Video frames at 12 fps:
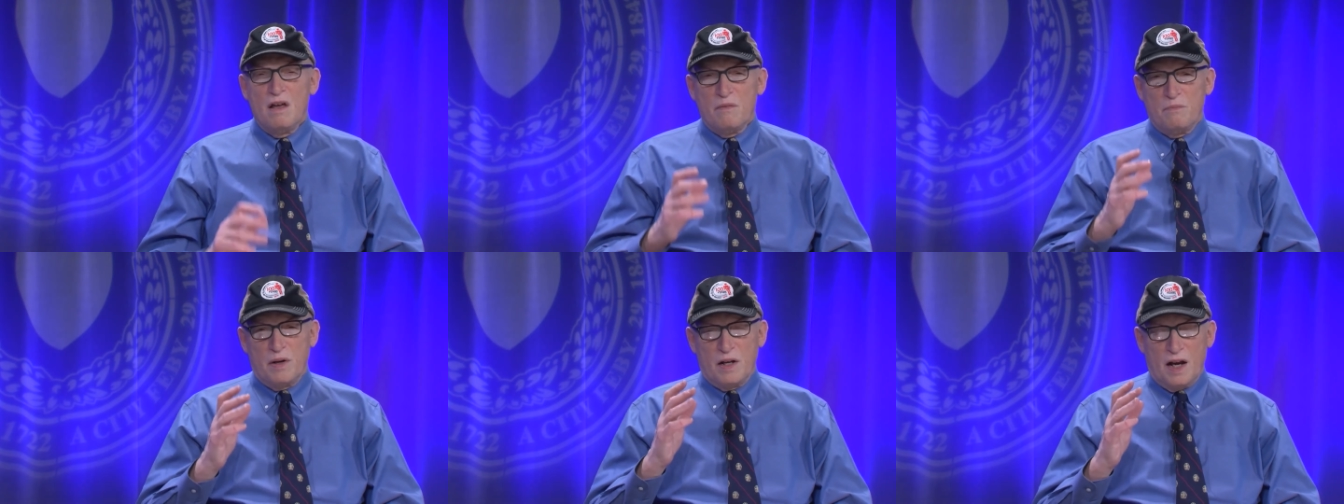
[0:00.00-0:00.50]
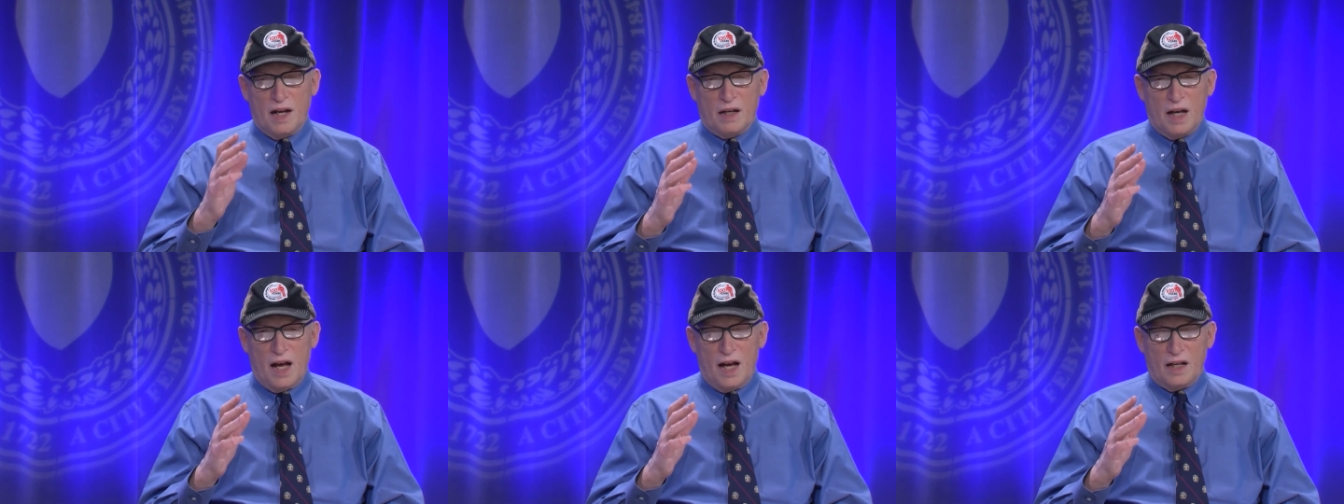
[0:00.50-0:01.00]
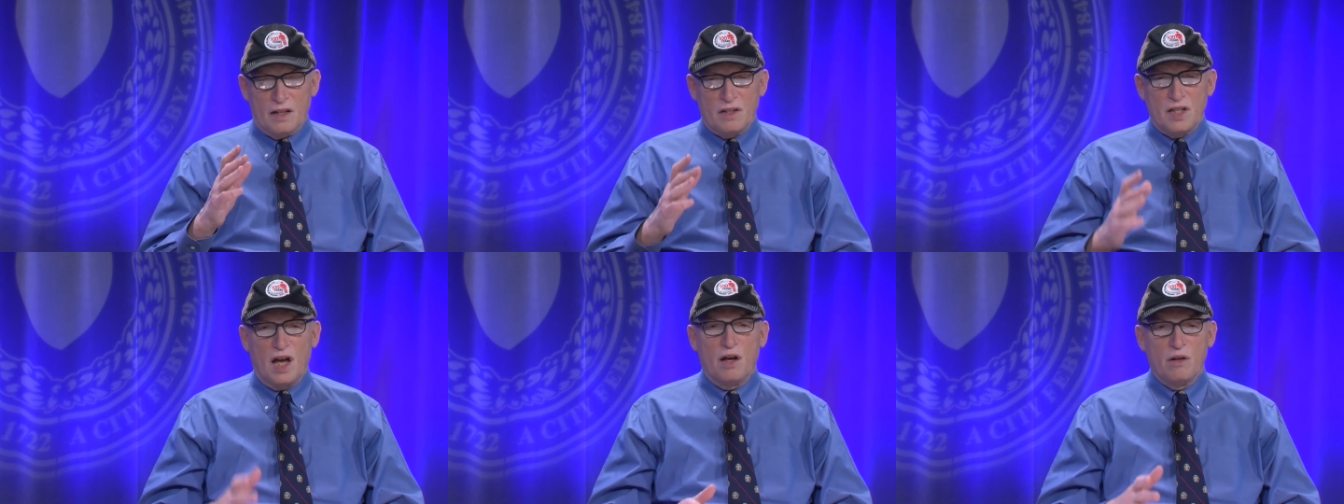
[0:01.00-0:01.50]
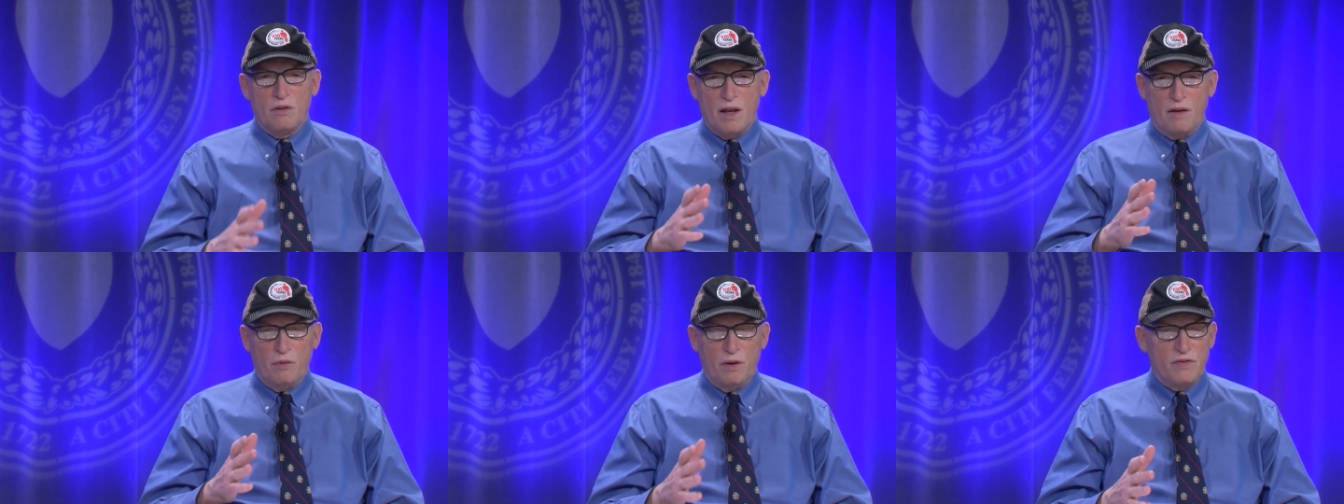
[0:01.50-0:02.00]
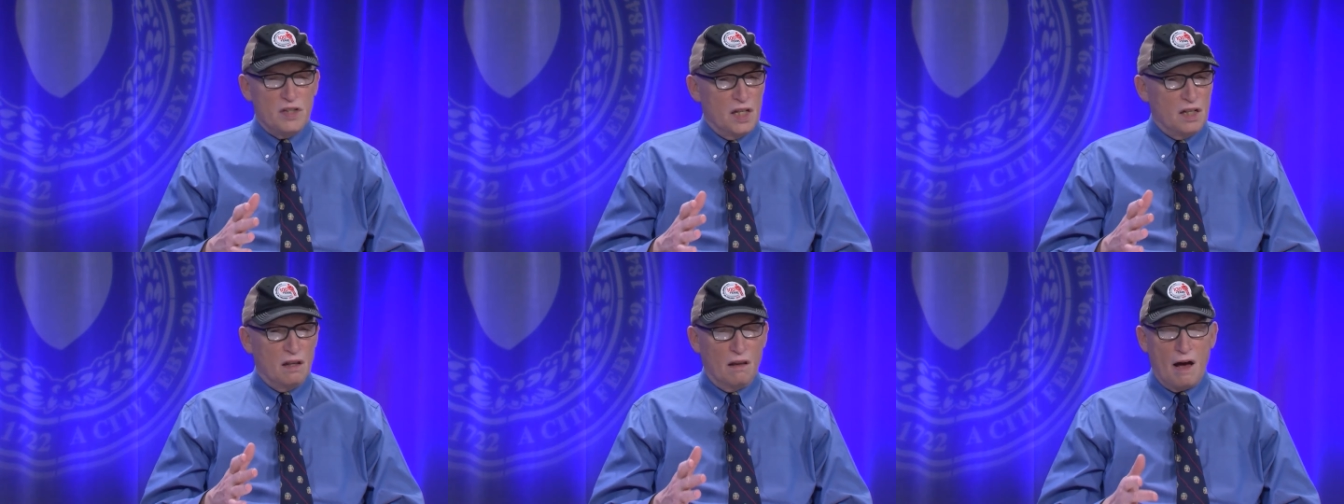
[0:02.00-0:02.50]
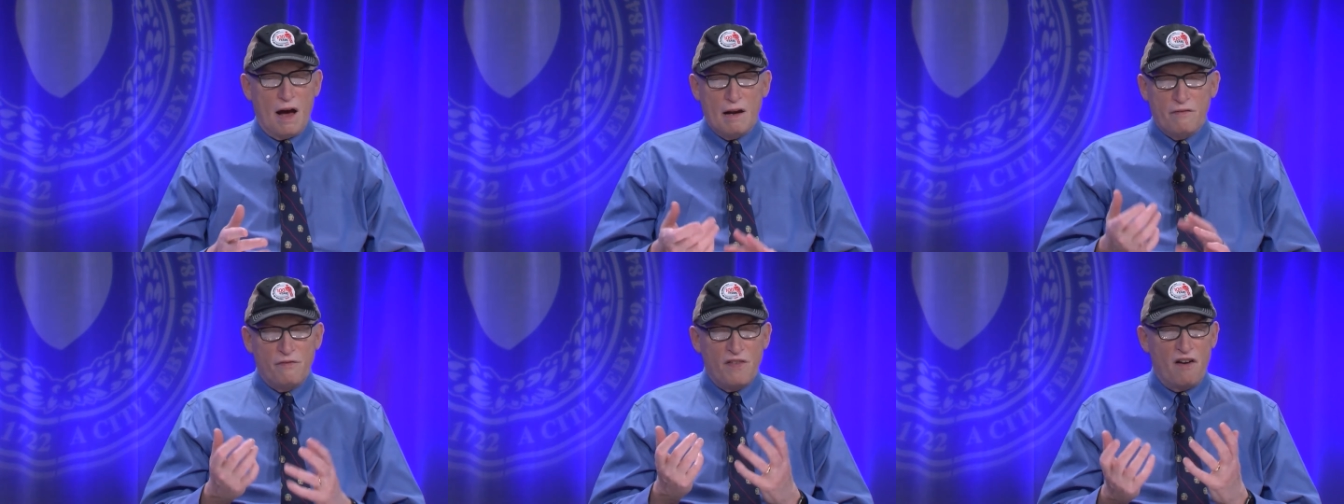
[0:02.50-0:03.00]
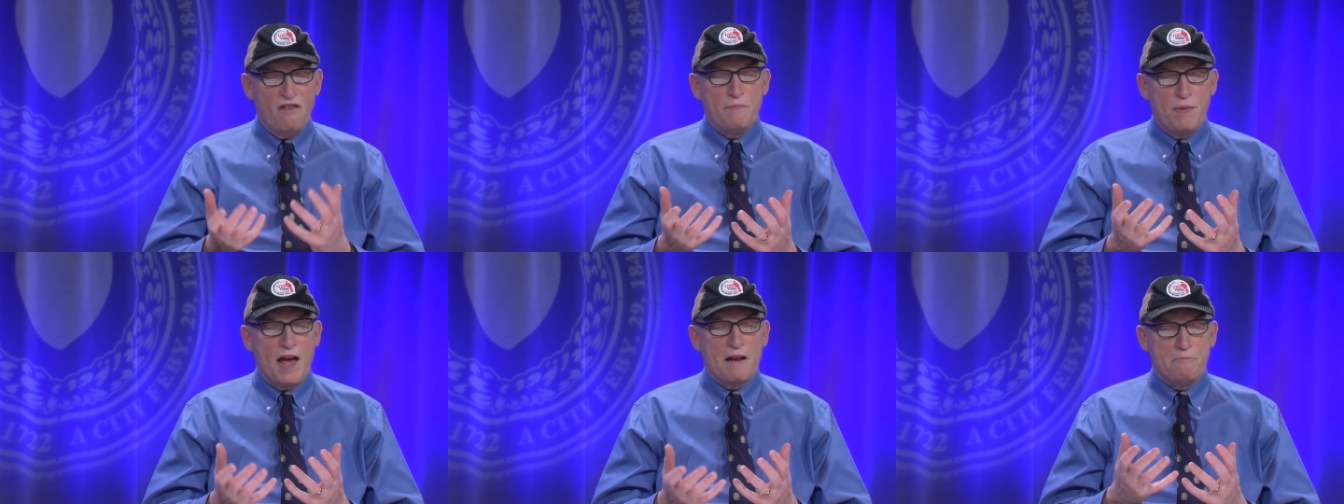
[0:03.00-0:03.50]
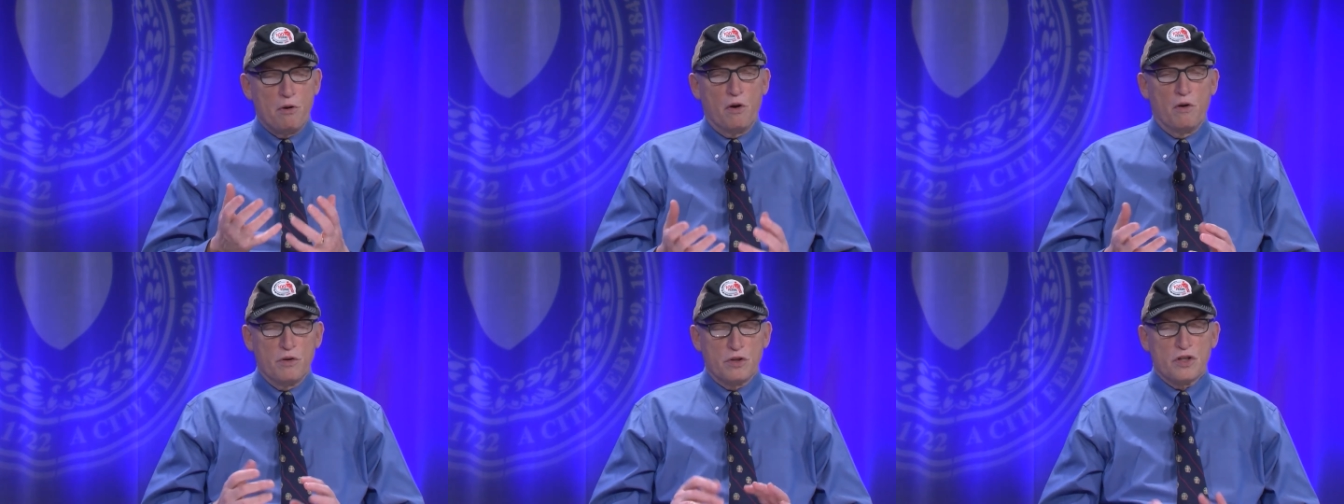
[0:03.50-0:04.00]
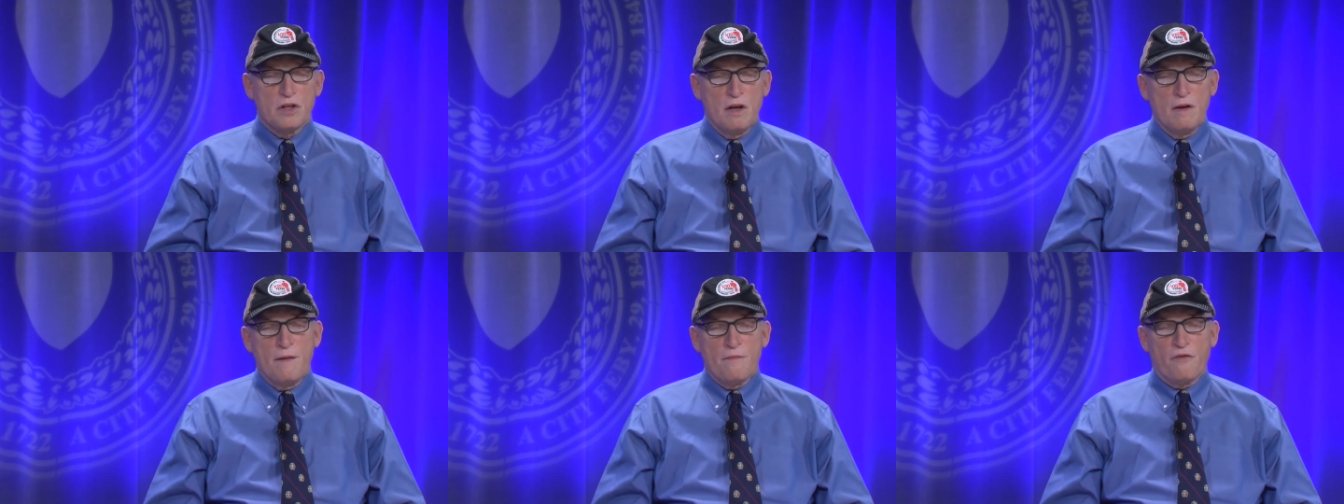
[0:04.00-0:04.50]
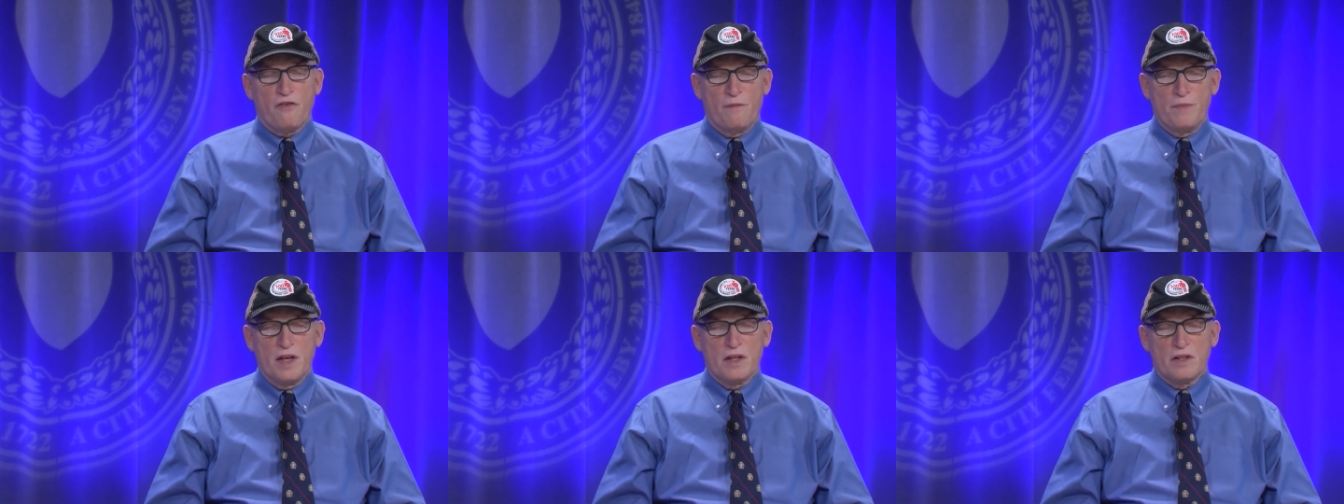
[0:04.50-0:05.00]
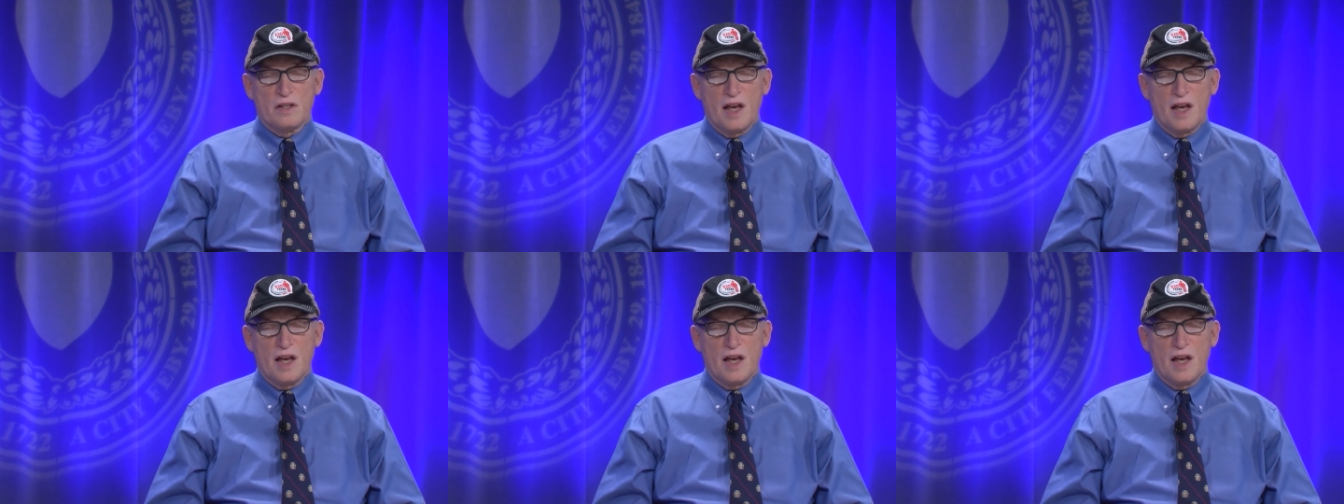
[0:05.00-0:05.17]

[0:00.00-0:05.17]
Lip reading: but I can tell you that we've seen a lot of very bad burns from this.